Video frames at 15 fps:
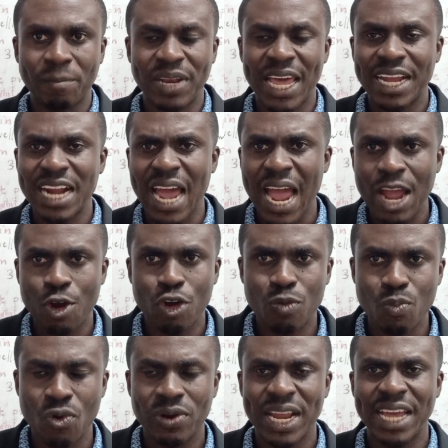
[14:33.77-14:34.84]
like the
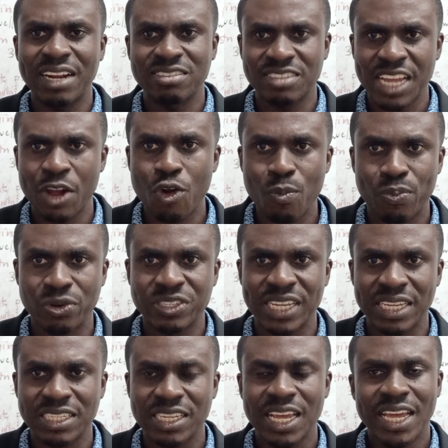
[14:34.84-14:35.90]
hyoid bone, like the stylo
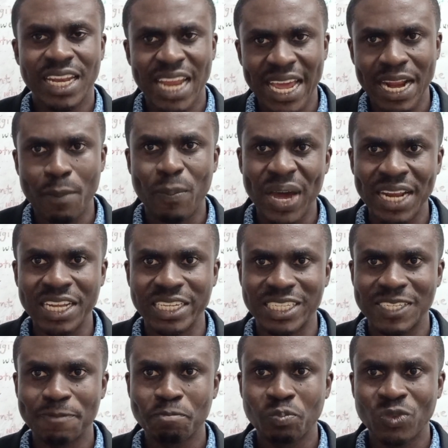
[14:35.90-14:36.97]
process, like the
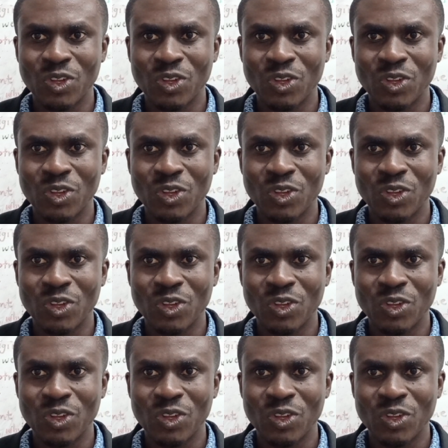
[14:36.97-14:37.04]
palate.